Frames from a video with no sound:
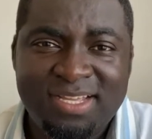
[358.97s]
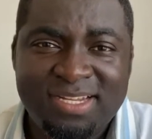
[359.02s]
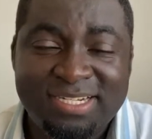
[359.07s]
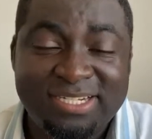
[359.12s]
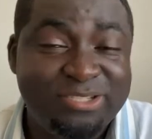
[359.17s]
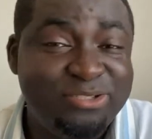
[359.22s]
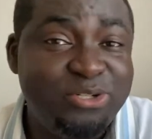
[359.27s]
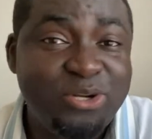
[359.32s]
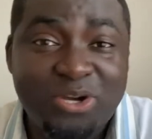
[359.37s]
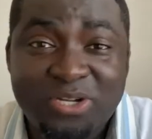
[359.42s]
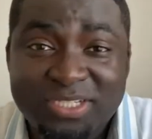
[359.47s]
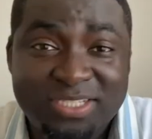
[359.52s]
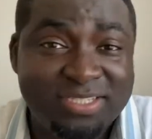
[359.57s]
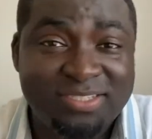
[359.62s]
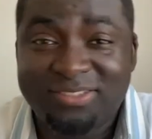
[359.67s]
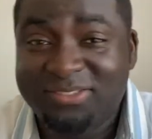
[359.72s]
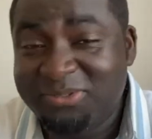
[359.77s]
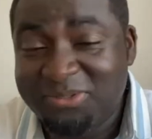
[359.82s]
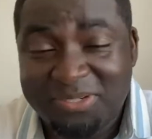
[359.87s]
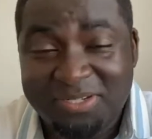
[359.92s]
the
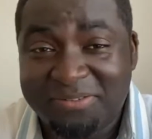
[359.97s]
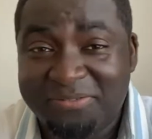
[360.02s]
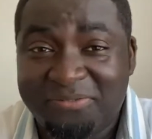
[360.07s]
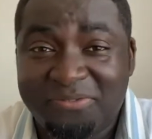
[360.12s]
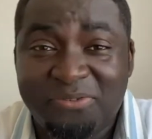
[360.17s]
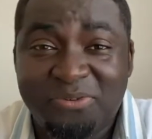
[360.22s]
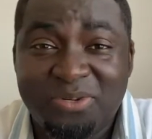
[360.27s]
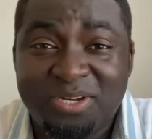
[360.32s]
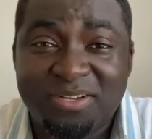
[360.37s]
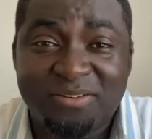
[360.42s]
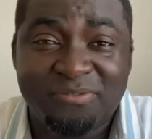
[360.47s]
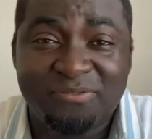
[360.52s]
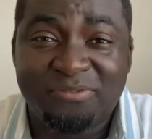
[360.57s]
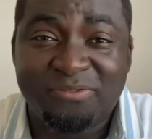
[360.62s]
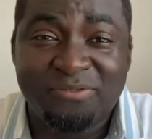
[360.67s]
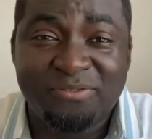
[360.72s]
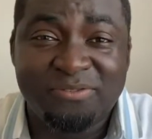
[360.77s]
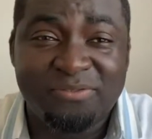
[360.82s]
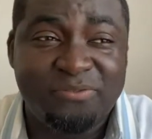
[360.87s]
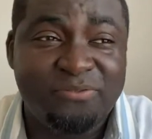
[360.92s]
doctors could have
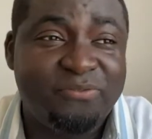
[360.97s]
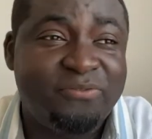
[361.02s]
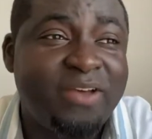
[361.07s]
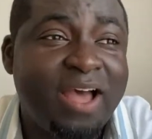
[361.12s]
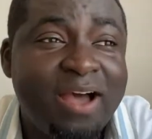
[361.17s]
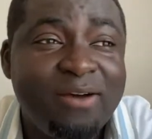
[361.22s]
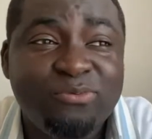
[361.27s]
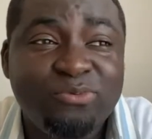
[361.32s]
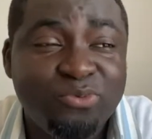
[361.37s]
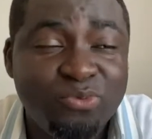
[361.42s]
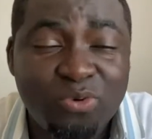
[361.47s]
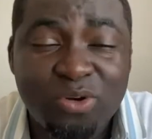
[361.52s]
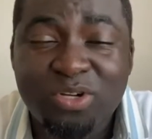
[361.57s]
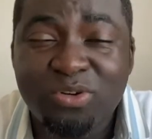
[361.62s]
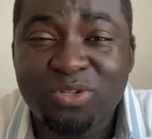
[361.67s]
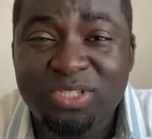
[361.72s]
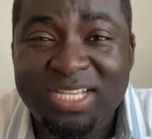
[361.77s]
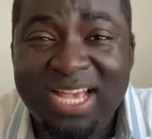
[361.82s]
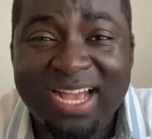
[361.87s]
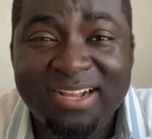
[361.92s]
found what
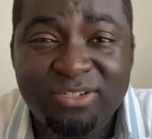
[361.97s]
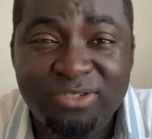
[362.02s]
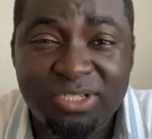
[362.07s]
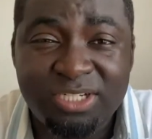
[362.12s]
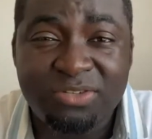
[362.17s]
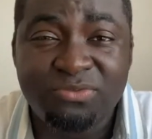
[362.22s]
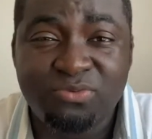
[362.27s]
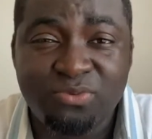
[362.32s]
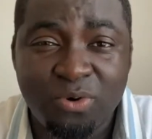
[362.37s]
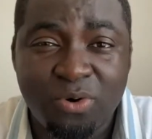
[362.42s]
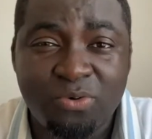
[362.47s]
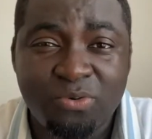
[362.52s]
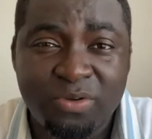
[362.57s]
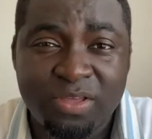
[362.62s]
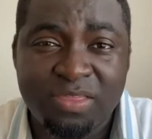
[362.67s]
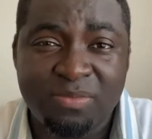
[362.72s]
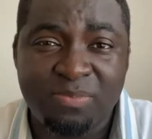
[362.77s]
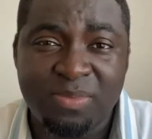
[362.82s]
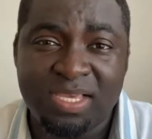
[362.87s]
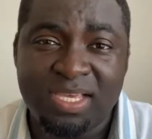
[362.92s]
was actually wrong
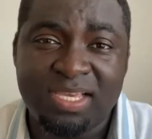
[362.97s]
with me.